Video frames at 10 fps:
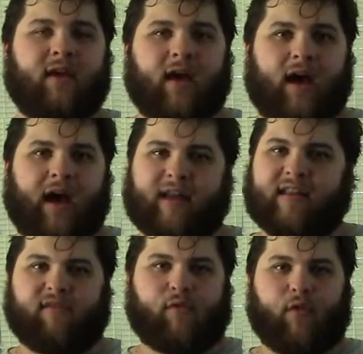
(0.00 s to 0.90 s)
I uh,
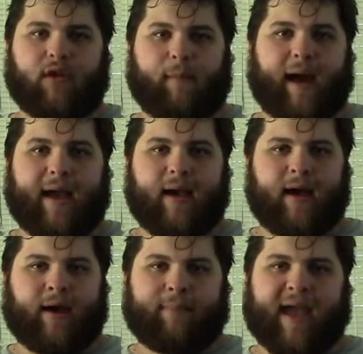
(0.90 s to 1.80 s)
never won a ma-
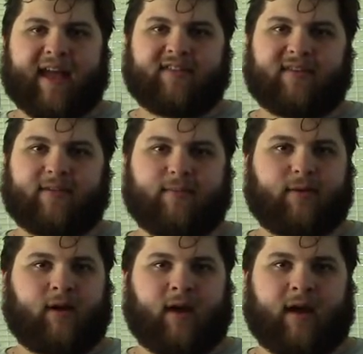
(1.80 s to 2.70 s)
uh, match
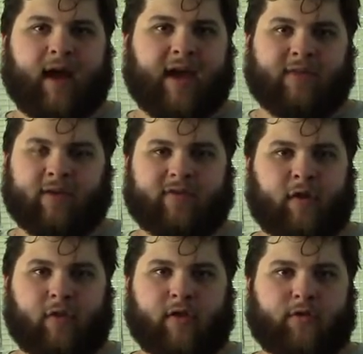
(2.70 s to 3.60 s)
uh, either
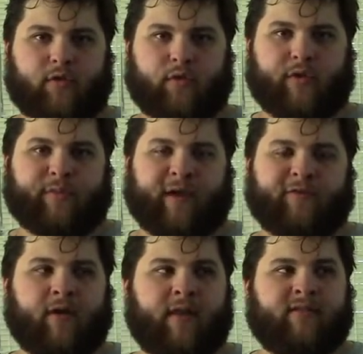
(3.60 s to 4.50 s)
solo or with my
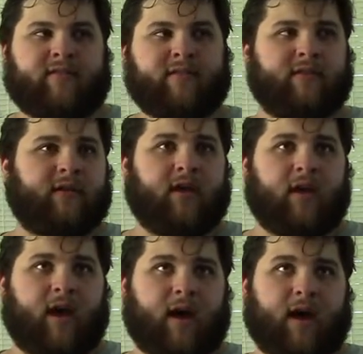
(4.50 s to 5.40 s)
friend.
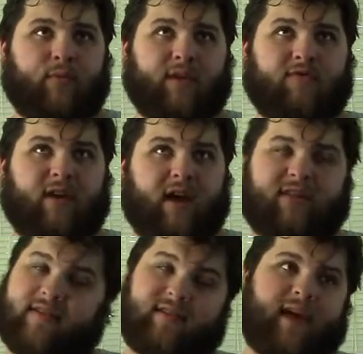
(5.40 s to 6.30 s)
we've
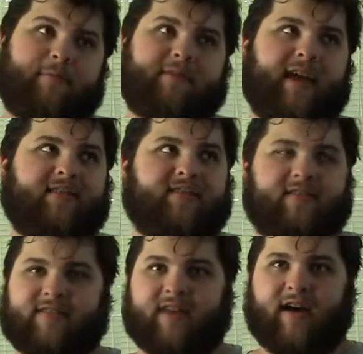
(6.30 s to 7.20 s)
gotten to top tens
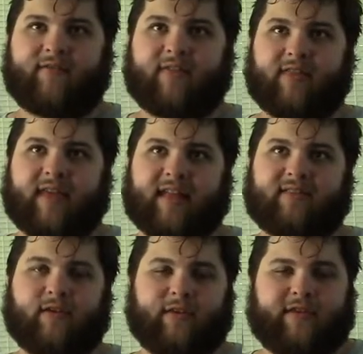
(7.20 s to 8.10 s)
and stuff, and
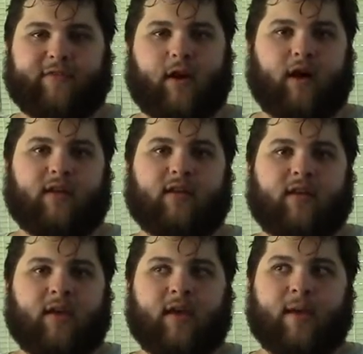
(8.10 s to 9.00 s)
that's always fun.
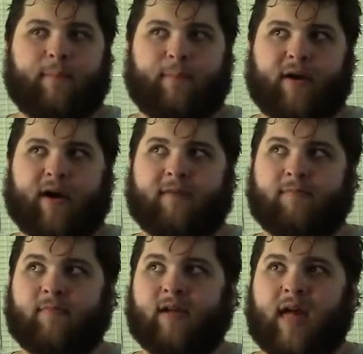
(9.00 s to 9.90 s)

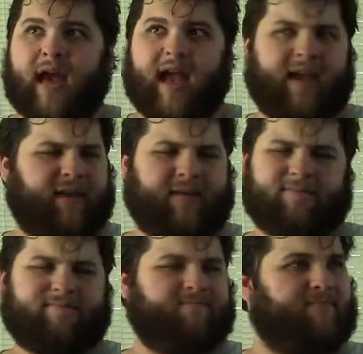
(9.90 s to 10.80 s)
But I,
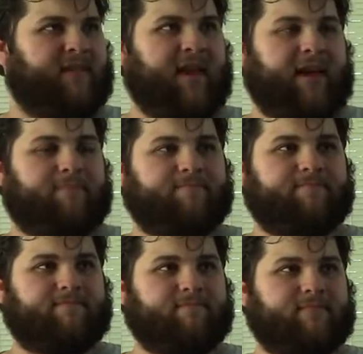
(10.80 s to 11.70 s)
yeah,
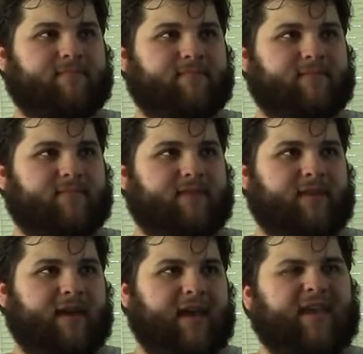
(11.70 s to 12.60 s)

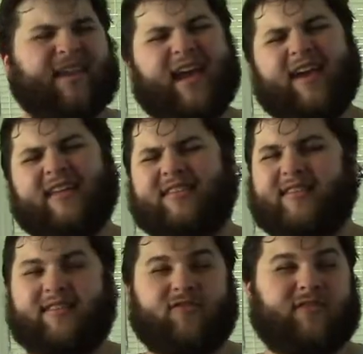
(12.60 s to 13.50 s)
yeah, it's
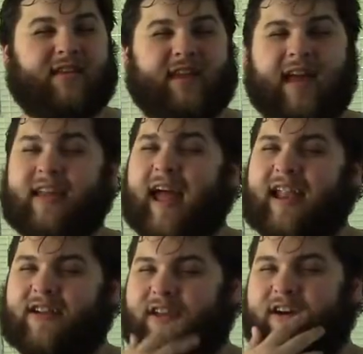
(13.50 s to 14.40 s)
interesting. I I
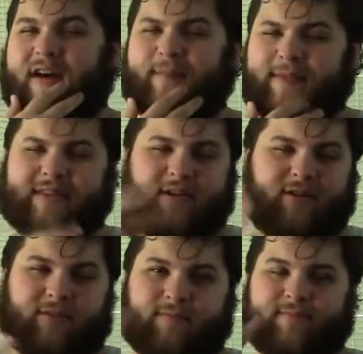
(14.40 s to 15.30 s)
don't know. I'm
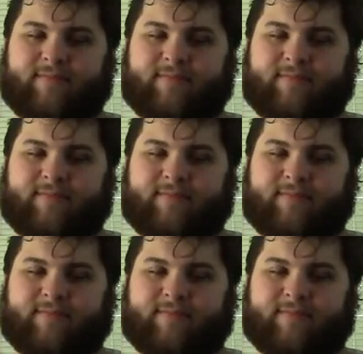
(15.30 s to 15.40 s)
still.